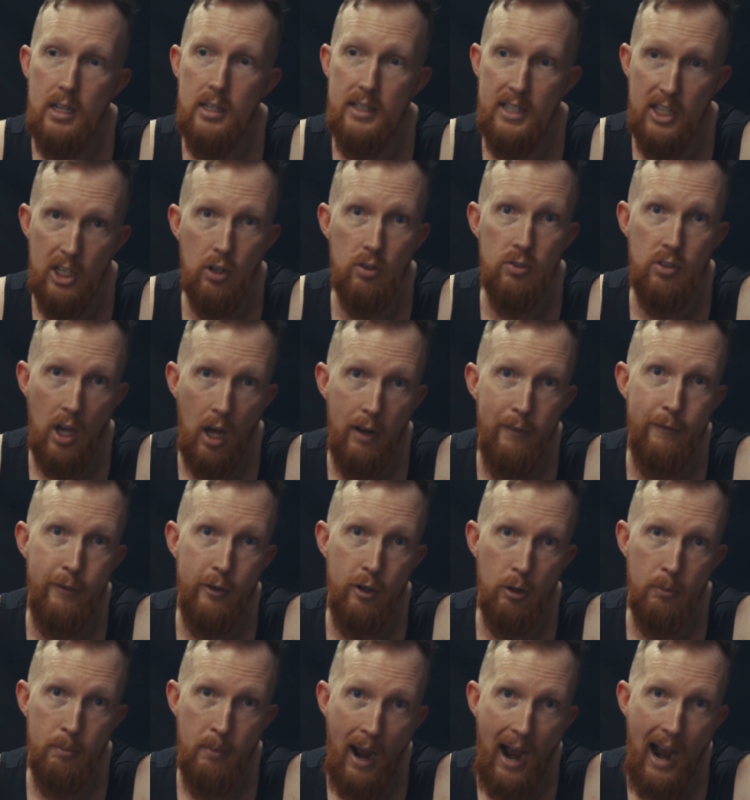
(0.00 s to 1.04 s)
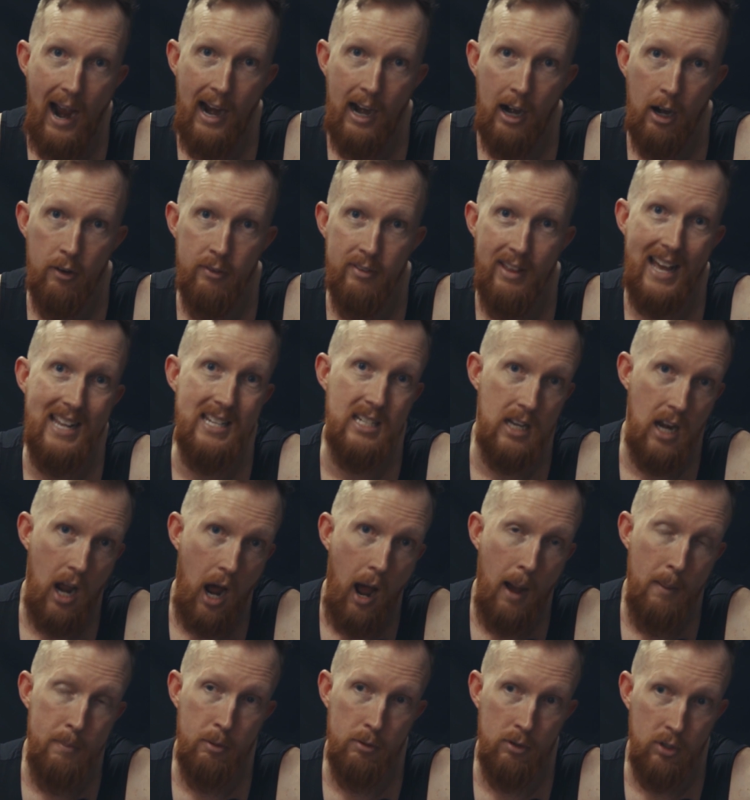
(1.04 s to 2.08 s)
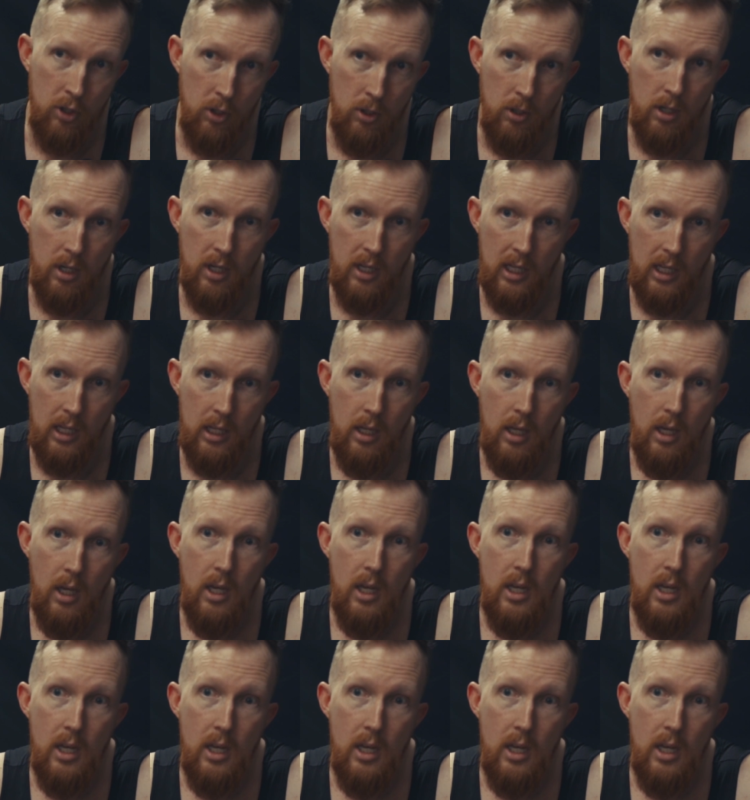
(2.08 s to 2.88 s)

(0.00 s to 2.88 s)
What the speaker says: deal done for your buyer, that's an opportunity